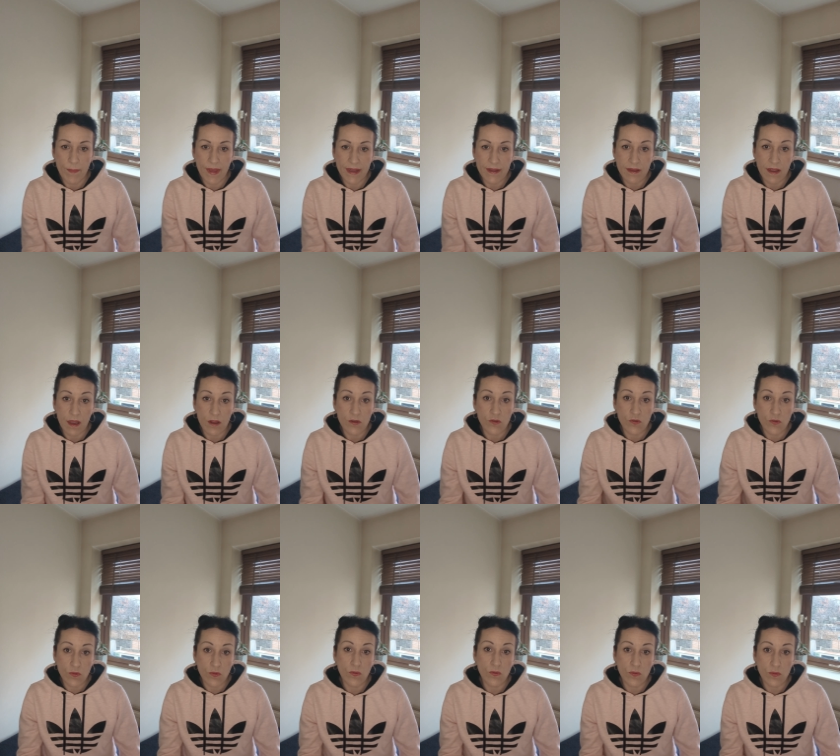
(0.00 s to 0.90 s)
better
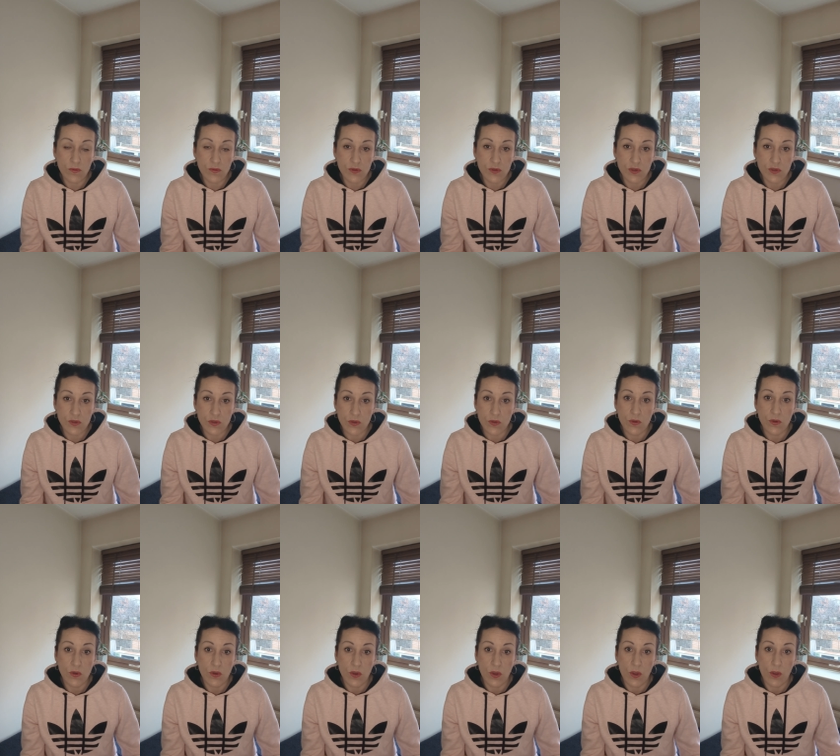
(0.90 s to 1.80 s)
tools to
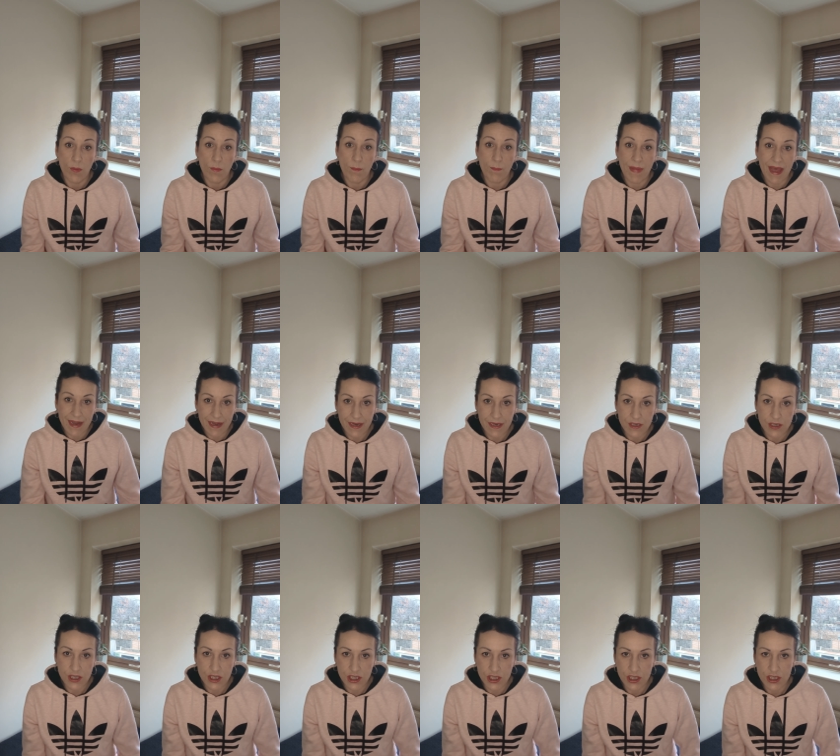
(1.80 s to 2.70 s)

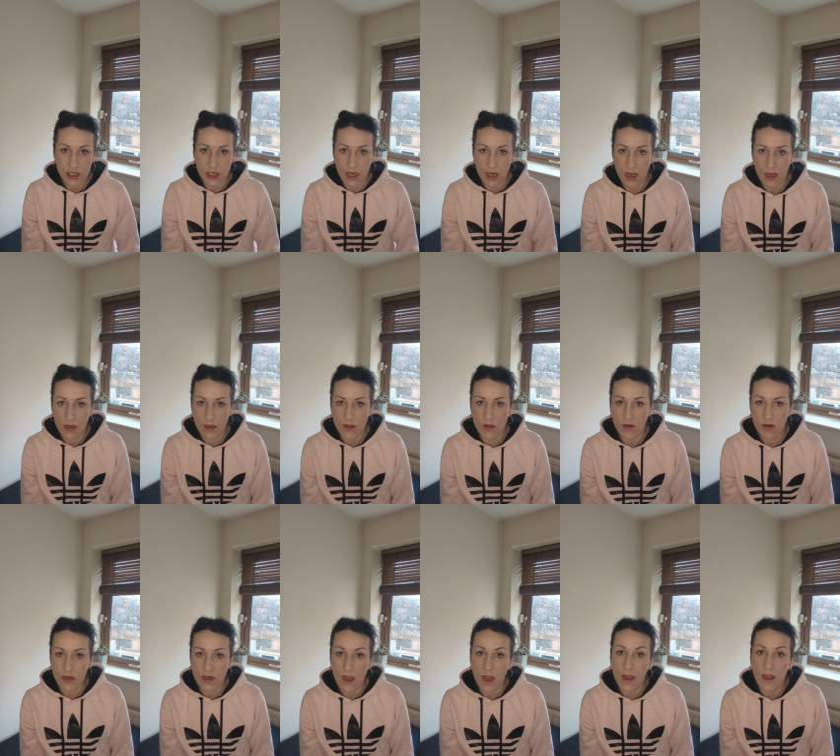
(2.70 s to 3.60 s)
manage yeah your
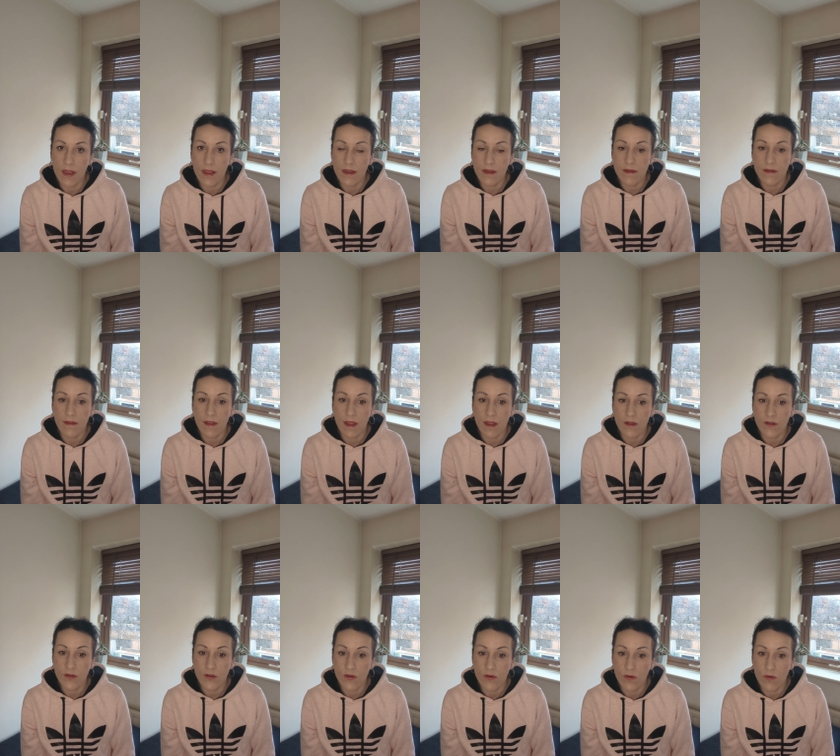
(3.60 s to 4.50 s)
diet
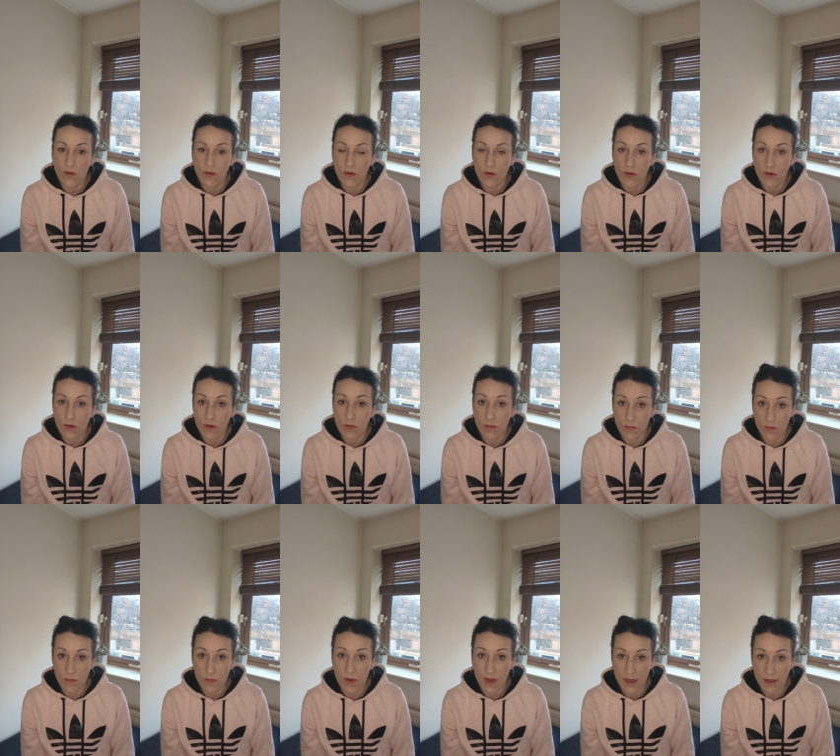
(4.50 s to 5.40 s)
and your
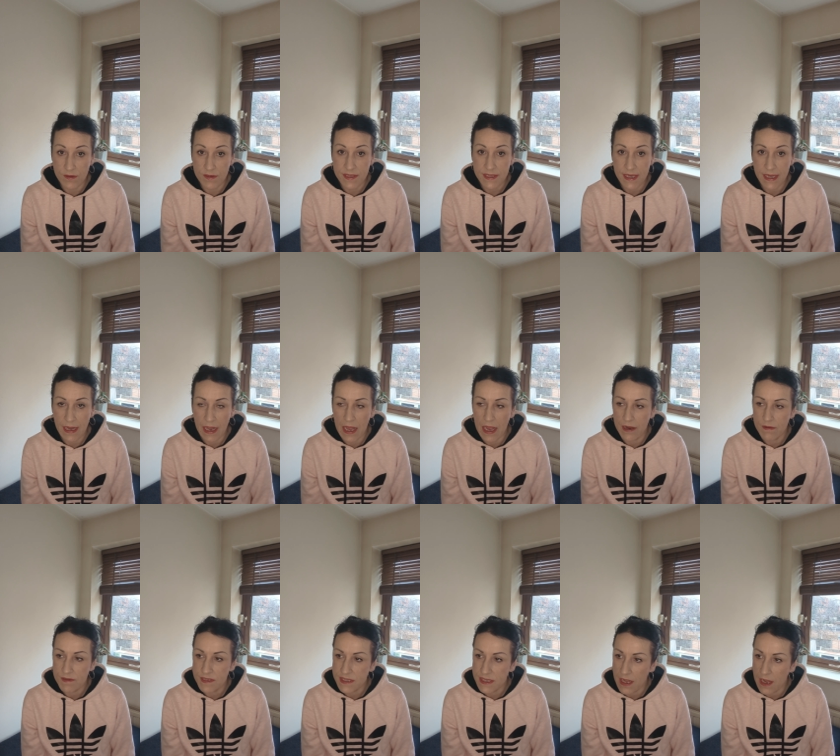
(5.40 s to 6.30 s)
healthy
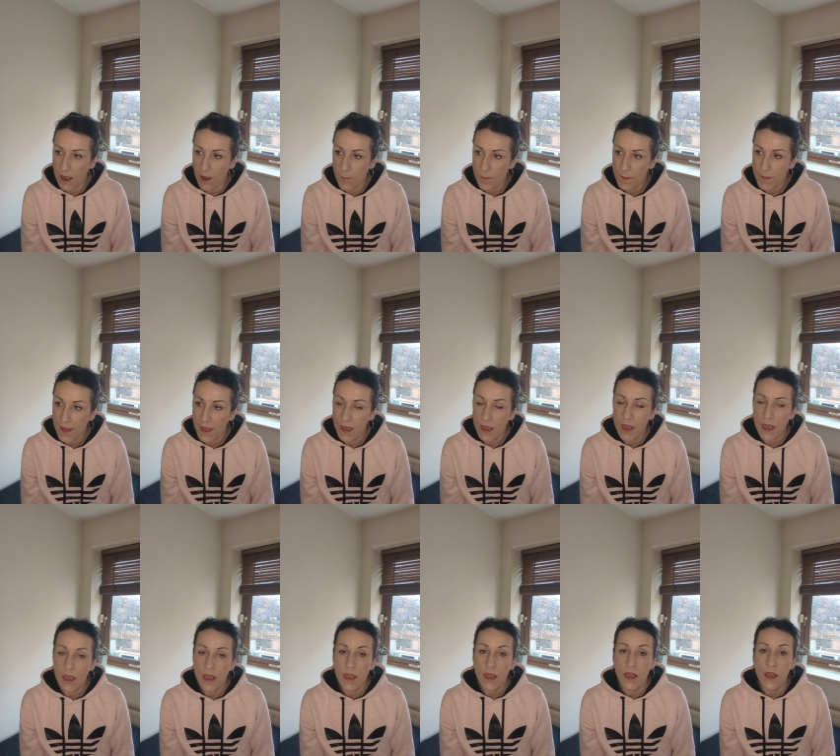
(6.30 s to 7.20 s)
lifestyle
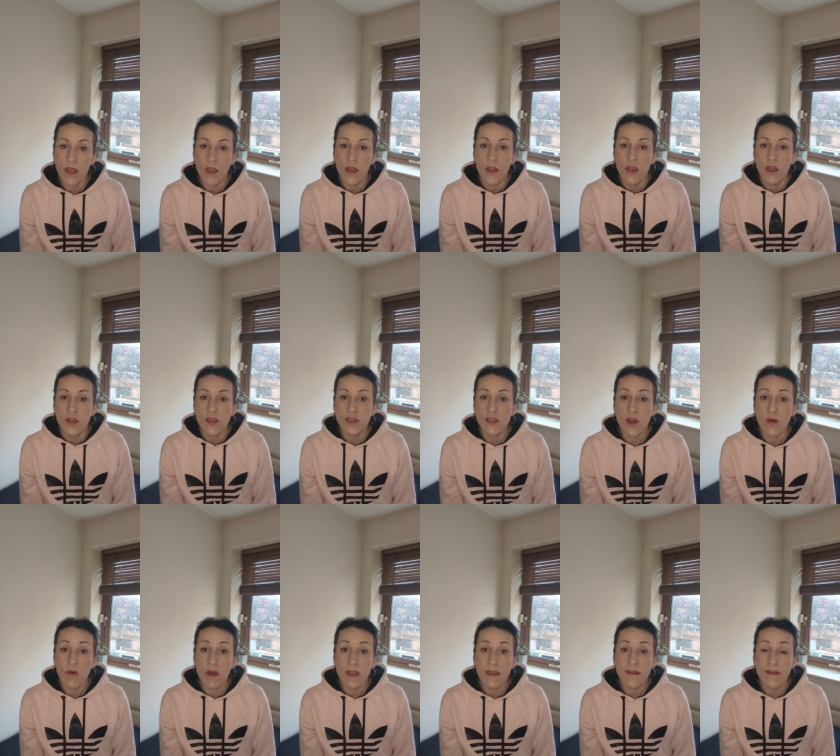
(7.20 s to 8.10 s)

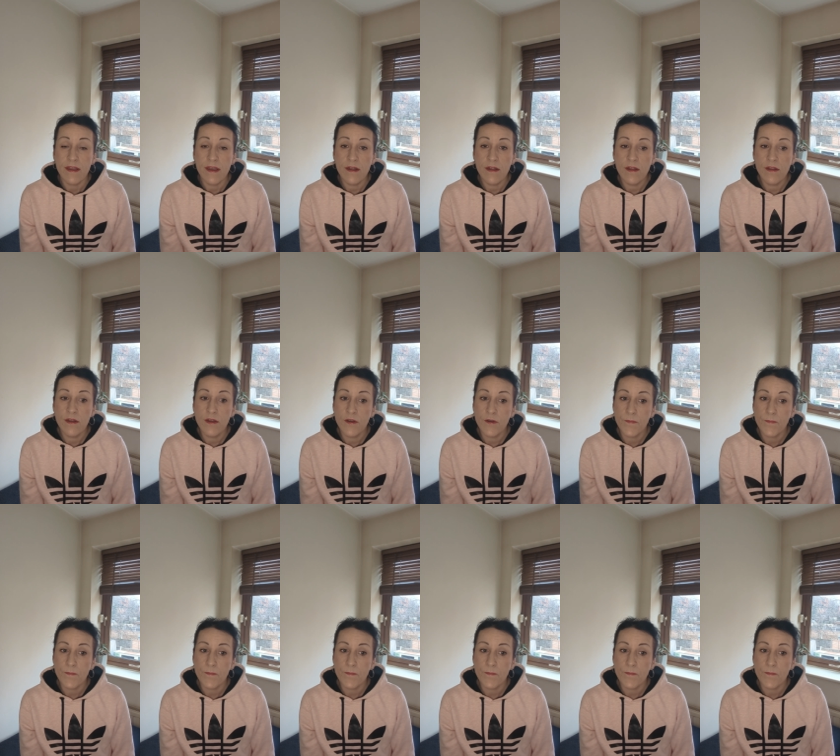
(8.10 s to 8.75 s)
so until